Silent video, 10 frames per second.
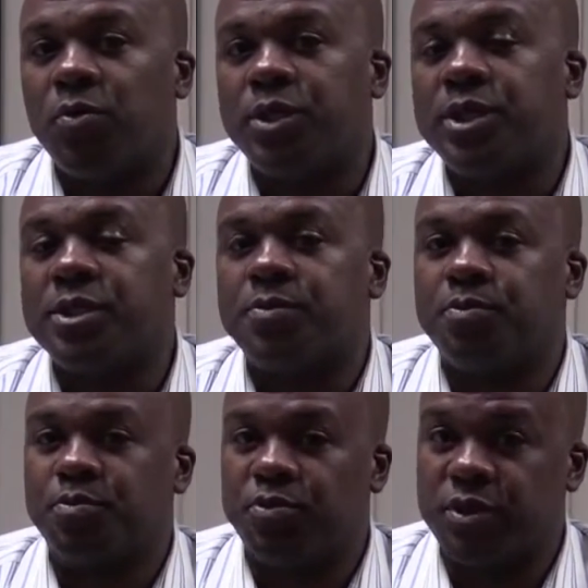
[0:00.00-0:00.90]
which is
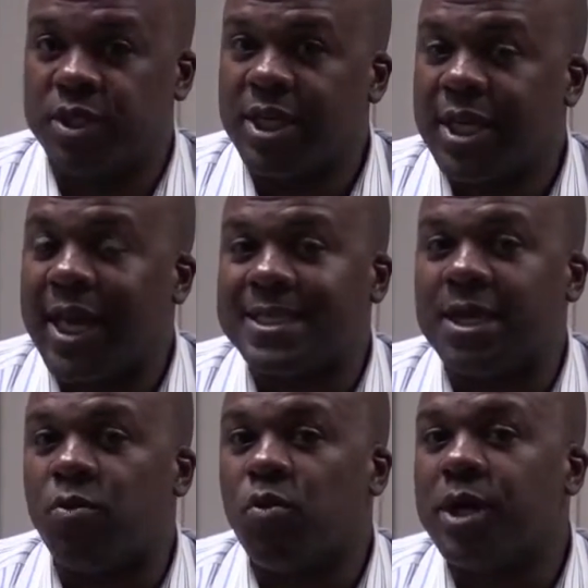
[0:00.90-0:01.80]
presented as
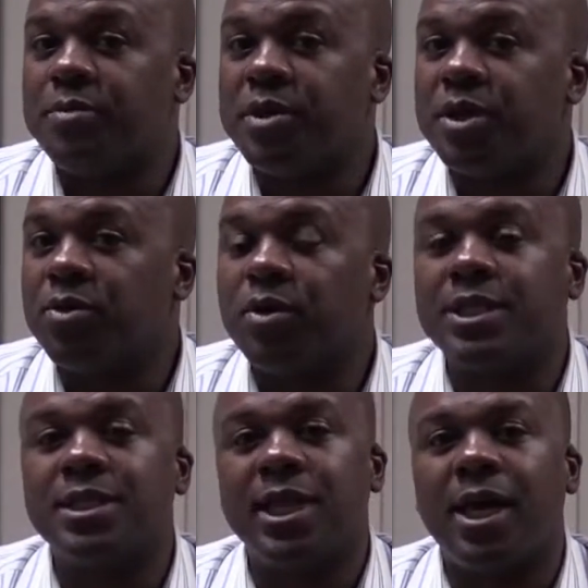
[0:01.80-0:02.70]
a one pill
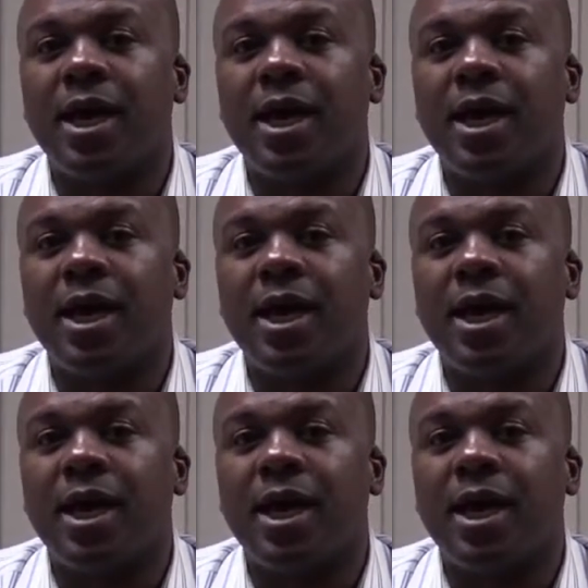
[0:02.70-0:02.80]
once a day